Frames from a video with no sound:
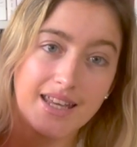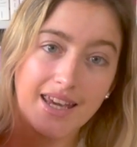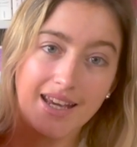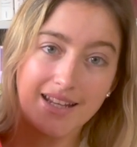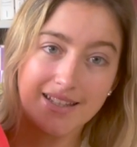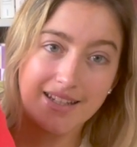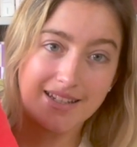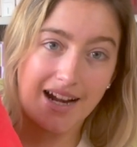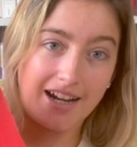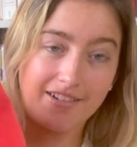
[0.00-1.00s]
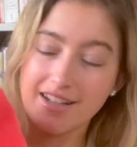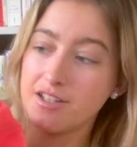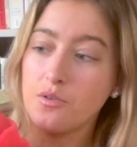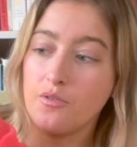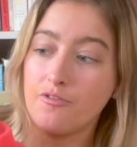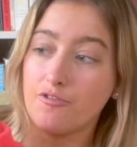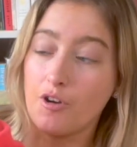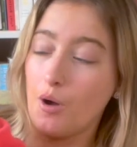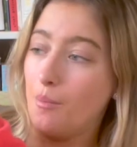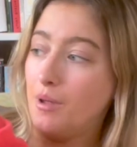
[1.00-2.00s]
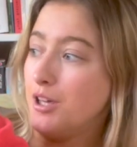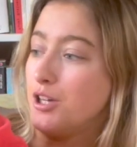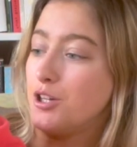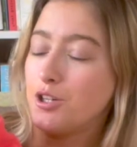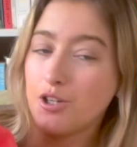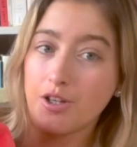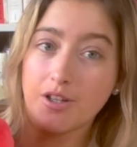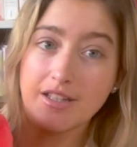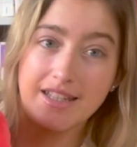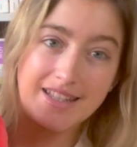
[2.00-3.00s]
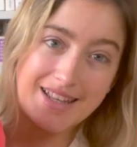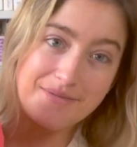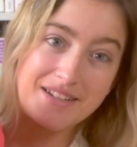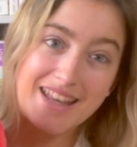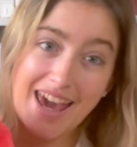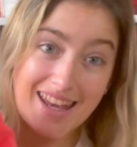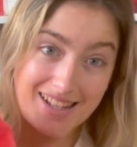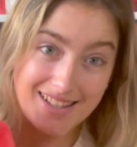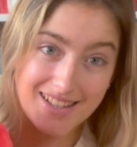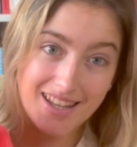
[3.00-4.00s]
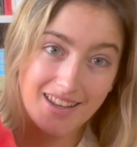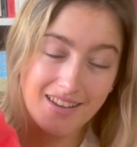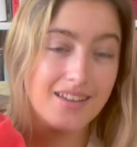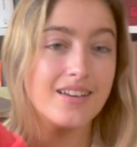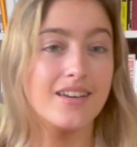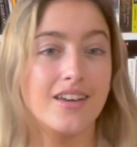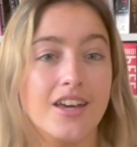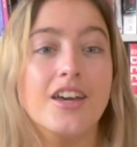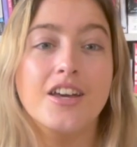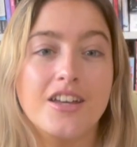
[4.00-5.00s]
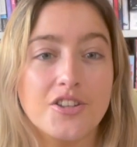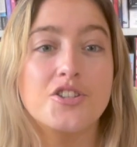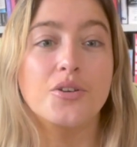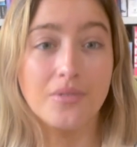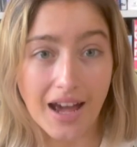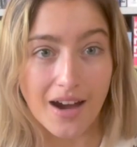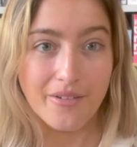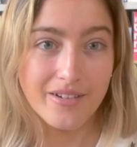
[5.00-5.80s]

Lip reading: is diaries from since I was 8 to now.